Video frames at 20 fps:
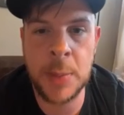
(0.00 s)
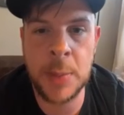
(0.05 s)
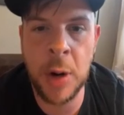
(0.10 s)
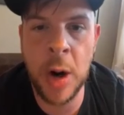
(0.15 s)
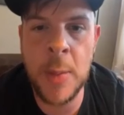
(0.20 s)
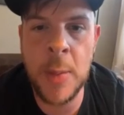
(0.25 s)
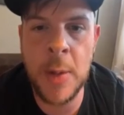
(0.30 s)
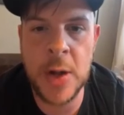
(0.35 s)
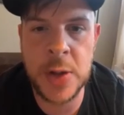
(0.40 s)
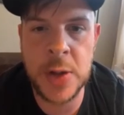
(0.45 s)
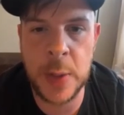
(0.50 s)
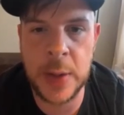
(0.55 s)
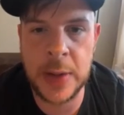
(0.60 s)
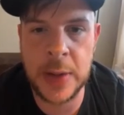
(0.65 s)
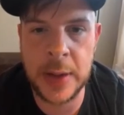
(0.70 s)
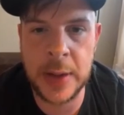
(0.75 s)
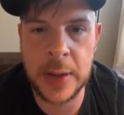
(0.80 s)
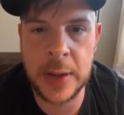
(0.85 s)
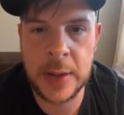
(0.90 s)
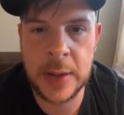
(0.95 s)
promos with
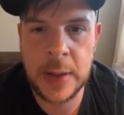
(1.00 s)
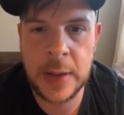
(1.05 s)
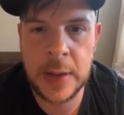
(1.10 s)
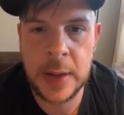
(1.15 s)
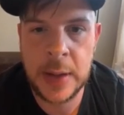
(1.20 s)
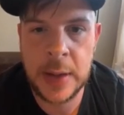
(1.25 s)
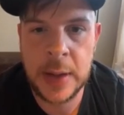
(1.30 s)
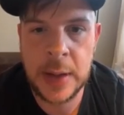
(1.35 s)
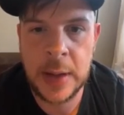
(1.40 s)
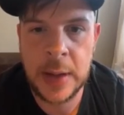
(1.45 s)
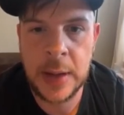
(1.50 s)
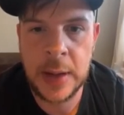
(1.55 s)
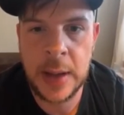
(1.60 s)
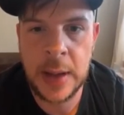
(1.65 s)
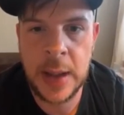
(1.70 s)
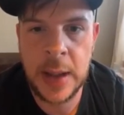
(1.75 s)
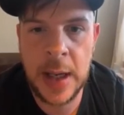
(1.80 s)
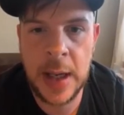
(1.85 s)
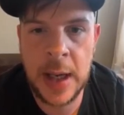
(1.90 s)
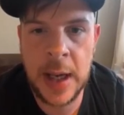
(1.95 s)
it
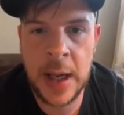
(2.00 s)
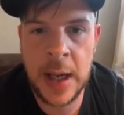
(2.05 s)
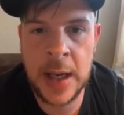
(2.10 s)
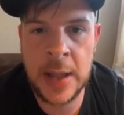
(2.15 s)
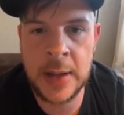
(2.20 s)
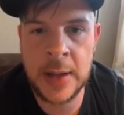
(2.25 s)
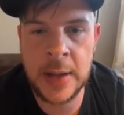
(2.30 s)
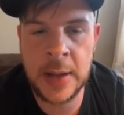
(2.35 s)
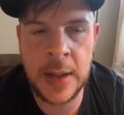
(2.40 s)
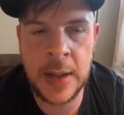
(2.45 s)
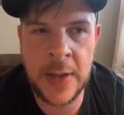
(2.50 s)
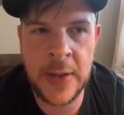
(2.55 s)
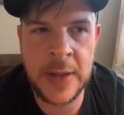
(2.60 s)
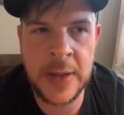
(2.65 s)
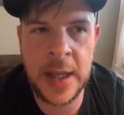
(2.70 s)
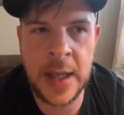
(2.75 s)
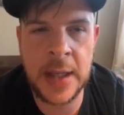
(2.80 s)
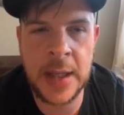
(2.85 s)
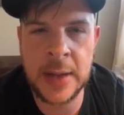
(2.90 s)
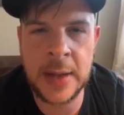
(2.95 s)
and I think
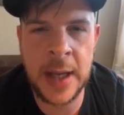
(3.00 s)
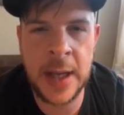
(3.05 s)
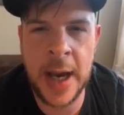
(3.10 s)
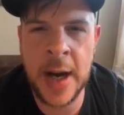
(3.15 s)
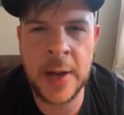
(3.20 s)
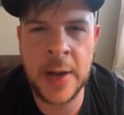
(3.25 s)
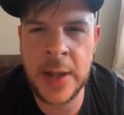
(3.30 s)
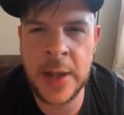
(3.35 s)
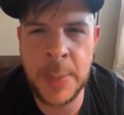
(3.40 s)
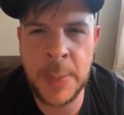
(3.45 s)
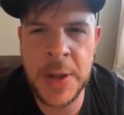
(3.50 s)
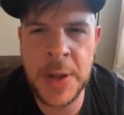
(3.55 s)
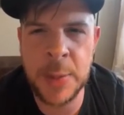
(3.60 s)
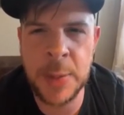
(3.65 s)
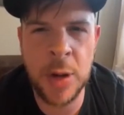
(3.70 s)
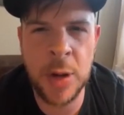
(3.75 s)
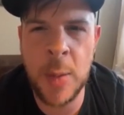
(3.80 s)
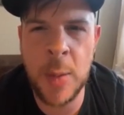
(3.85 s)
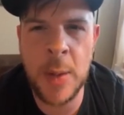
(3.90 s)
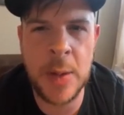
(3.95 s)
they they aired, they put the
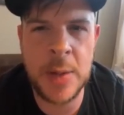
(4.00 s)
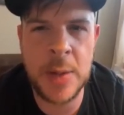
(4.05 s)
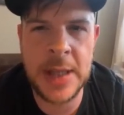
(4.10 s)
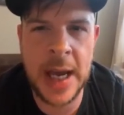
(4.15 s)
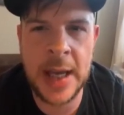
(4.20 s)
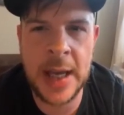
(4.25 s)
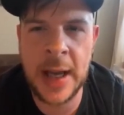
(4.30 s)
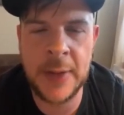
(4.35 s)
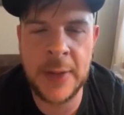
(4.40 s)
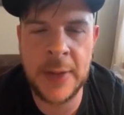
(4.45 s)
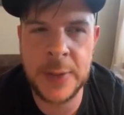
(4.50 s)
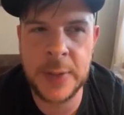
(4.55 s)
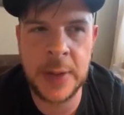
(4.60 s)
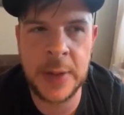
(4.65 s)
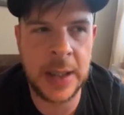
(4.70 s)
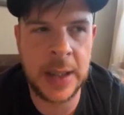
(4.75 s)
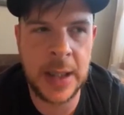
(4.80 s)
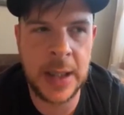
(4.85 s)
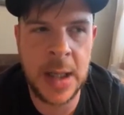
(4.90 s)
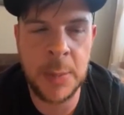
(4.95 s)
promos out uh,
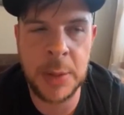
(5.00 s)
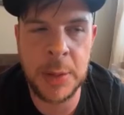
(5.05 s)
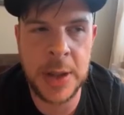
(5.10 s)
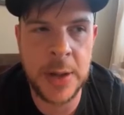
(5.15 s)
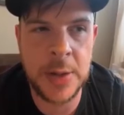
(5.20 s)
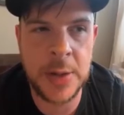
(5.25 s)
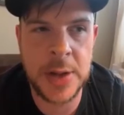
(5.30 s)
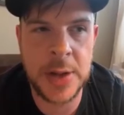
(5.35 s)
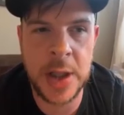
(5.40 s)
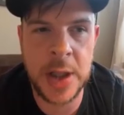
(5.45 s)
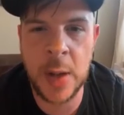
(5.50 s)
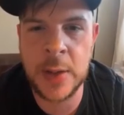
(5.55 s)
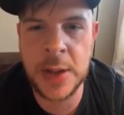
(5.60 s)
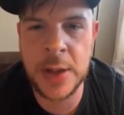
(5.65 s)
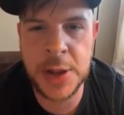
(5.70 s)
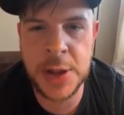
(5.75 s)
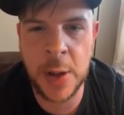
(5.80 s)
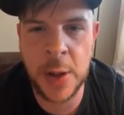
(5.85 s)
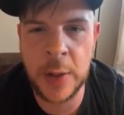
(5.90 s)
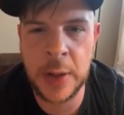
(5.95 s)
like a couple years ago, and
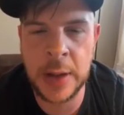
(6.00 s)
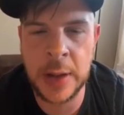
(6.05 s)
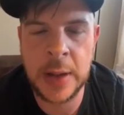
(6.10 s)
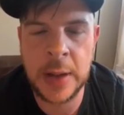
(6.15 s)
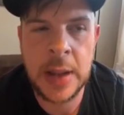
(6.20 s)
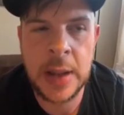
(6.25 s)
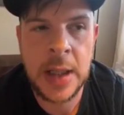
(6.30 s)
they showed it.